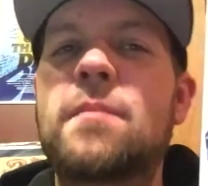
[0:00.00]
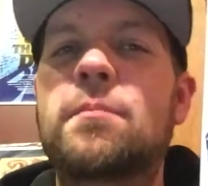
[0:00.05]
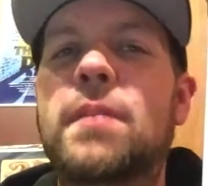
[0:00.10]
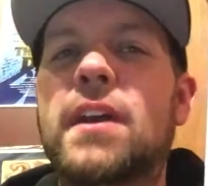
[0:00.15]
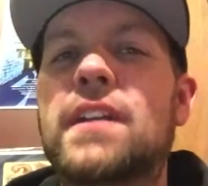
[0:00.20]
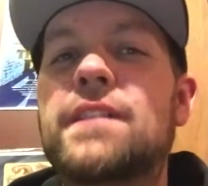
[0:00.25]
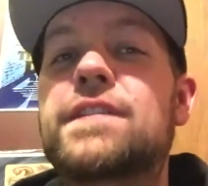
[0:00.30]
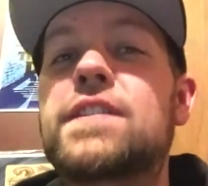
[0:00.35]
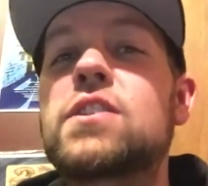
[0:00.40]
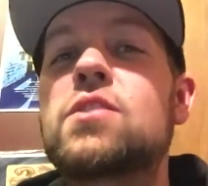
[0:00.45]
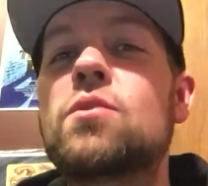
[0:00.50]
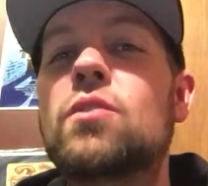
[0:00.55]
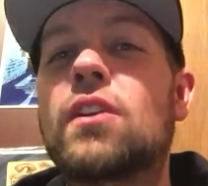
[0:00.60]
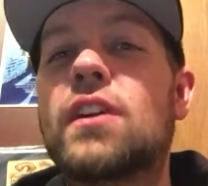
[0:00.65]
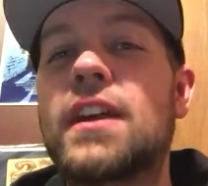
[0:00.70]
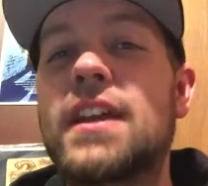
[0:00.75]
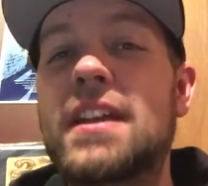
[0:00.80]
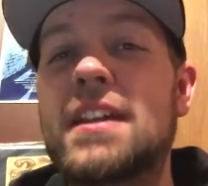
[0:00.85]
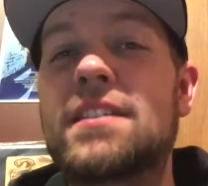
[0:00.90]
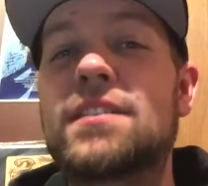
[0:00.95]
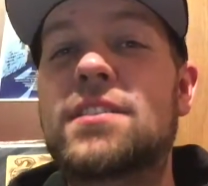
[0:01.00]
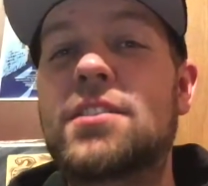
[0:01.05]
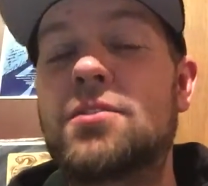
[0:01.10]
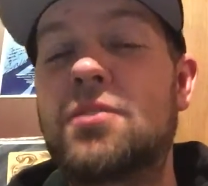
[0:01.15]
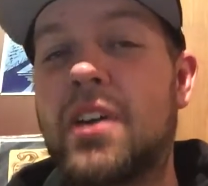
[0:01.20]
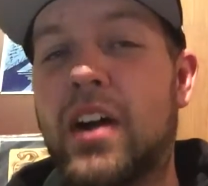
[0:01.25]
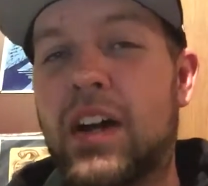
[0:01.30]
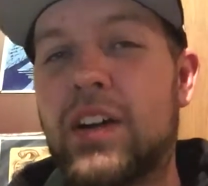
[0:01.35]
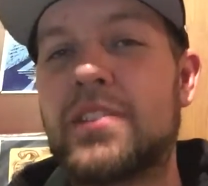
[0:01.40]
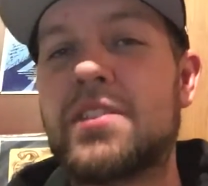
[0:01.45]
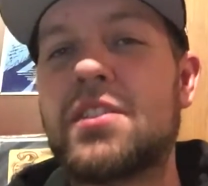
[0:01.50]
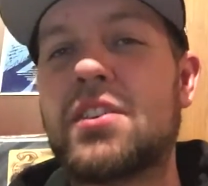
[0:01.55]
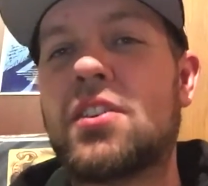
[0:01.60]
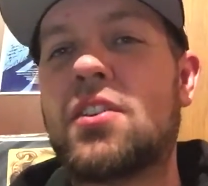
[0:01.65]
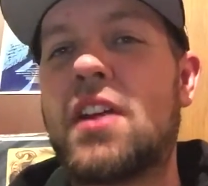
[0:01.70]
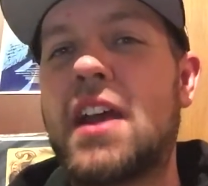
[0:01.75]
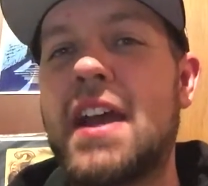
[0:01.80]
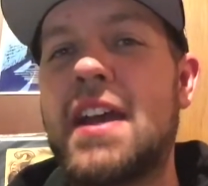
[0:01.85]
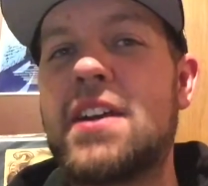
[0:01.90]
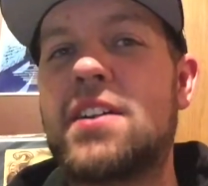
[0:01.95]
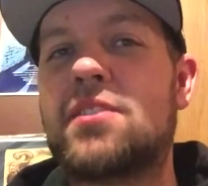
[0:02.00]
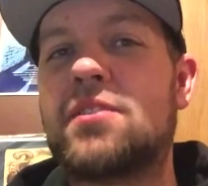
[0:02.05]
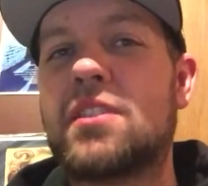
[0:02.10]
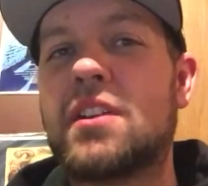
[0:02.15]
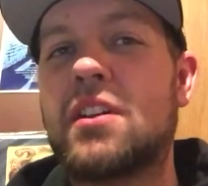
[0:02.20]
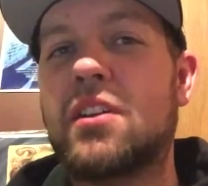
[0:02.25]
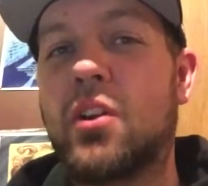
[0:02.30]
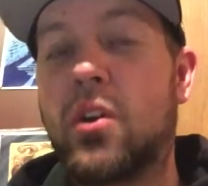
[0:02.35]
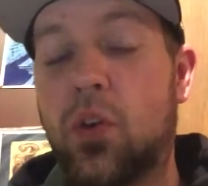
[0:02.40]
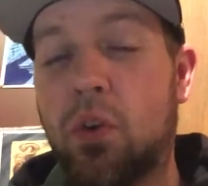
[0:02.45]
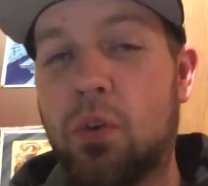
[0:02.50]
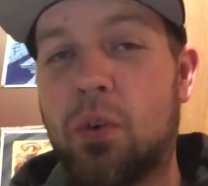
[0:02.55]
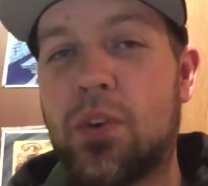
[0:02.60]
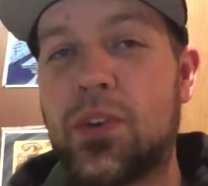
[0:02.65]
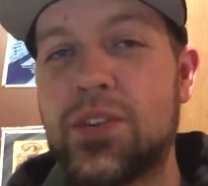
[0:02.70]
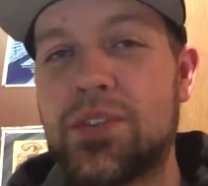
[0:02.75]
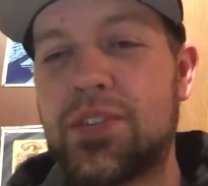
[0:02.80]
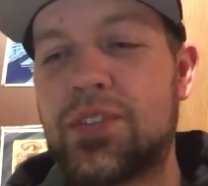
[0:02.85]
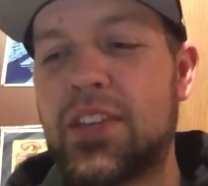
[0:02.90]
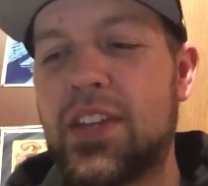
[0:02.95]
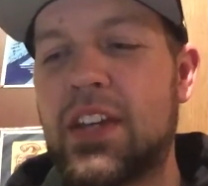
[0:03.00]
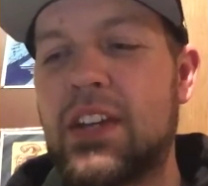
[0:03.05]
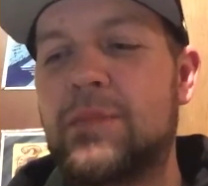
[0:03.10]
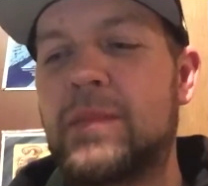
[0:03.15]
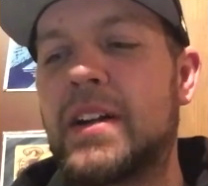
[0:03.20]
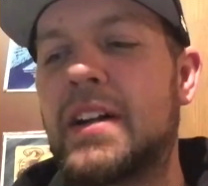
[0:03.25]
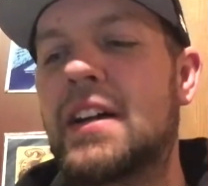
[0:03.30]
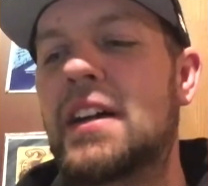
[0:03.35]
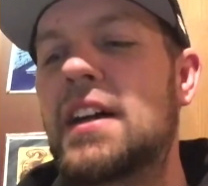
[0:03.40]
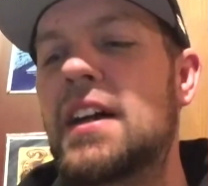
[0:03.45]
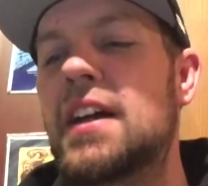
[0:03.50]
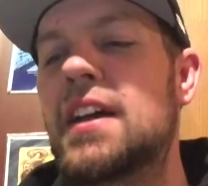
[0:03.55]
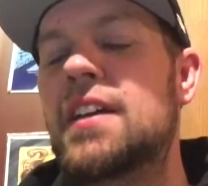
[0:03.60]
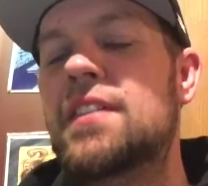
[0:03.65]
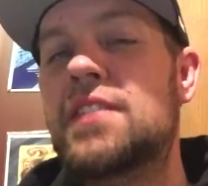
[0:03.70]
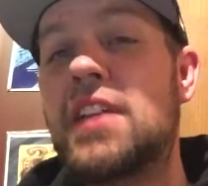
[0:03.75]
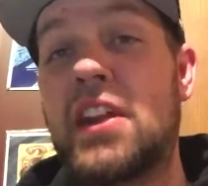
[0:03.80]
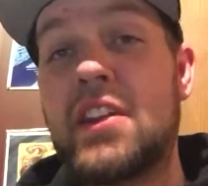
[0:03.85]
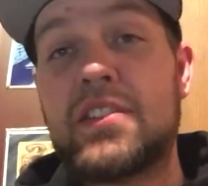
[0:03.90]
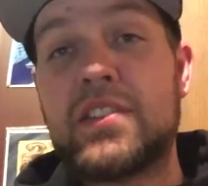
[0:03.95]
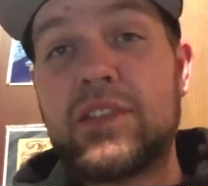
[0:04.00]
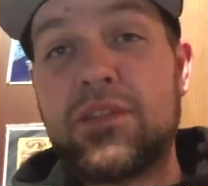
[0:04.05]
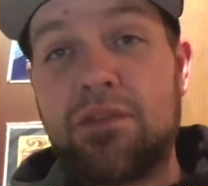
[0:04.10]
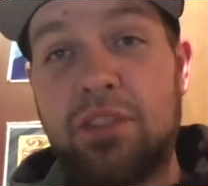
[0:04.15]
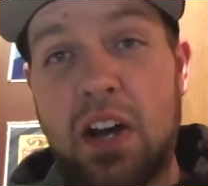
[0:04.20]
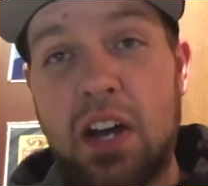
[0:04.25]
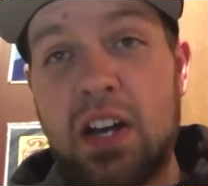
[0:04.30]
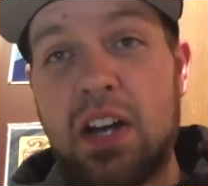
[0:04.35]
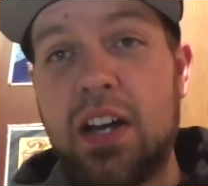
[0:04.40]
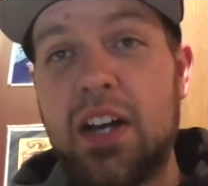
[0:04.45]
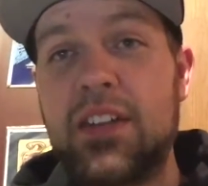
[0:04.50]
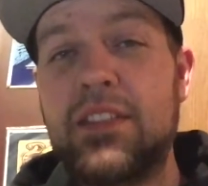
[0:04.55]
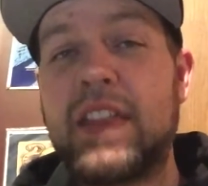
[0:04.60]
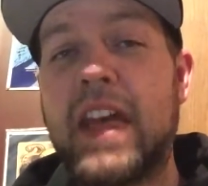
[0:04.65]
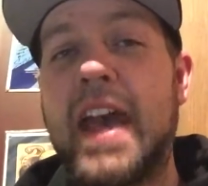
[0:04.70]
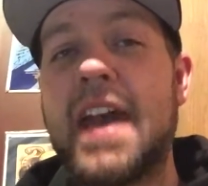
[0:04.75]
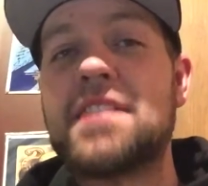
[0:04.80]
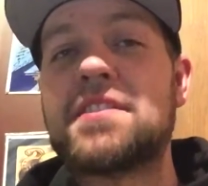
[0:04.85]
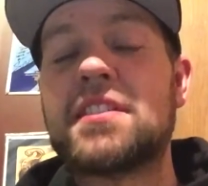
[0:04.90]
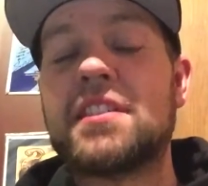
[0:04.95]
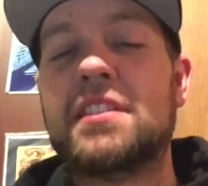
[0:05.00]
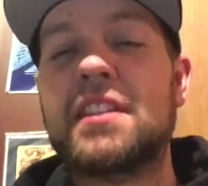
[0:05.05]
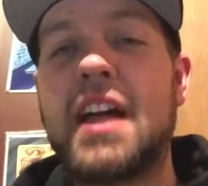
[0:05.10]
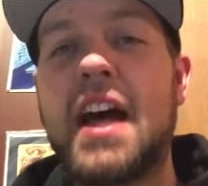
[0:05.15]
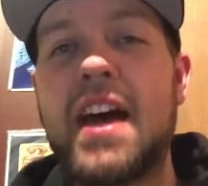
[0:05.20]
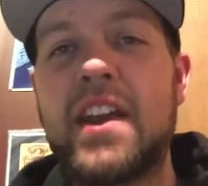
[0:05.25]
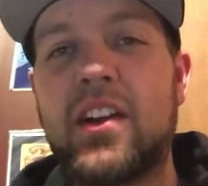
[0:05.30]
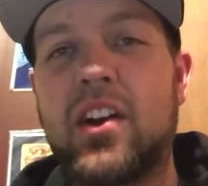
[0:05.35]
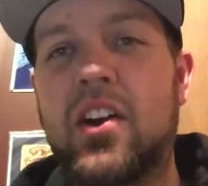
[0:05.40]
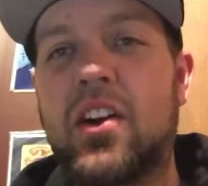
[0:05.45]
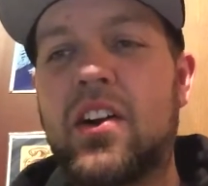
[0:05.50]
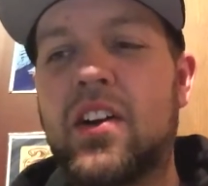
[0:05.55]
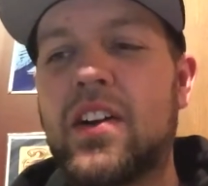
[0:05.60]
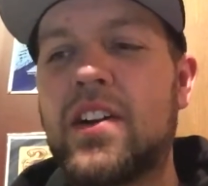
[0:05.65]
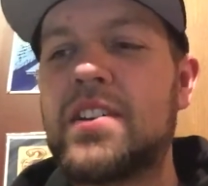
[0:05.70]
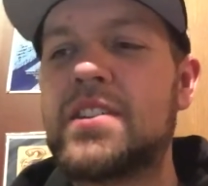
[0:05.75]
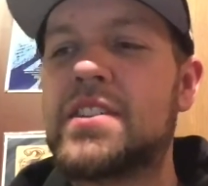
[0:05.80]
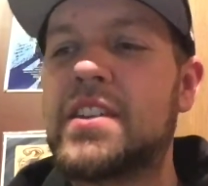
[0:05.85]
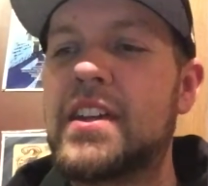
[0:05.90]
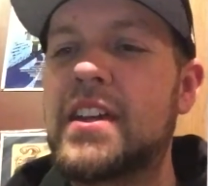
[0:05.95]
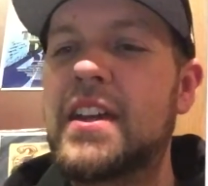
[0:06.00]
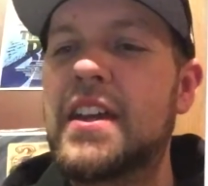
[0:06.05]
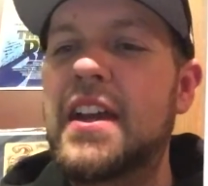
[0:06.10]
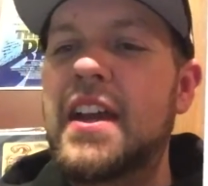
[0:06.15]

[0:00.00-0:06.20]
But if you are into underground horror cinema that is fun, that has a lot of heart...